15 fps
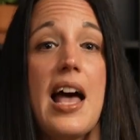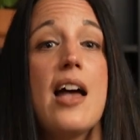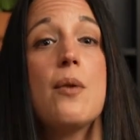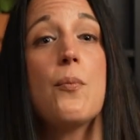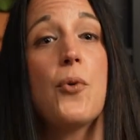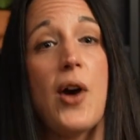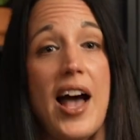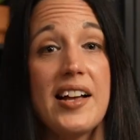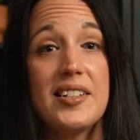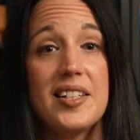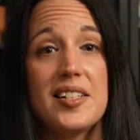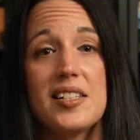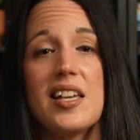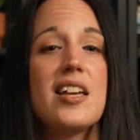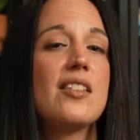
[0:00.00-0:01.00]
and
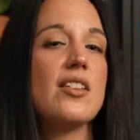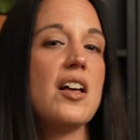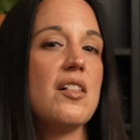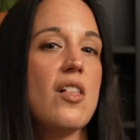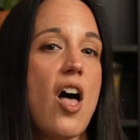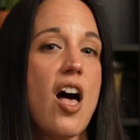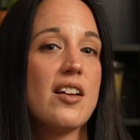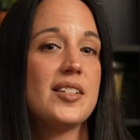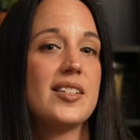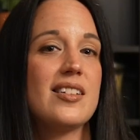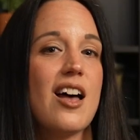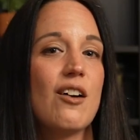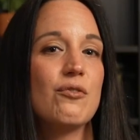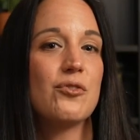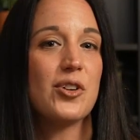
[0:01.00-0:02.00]
practicing the long
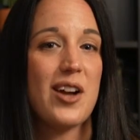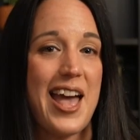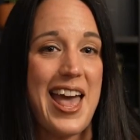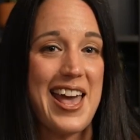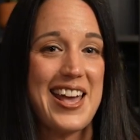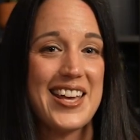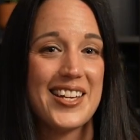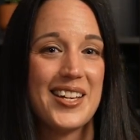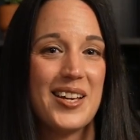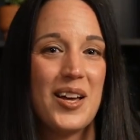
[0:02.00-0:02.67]
sound for A.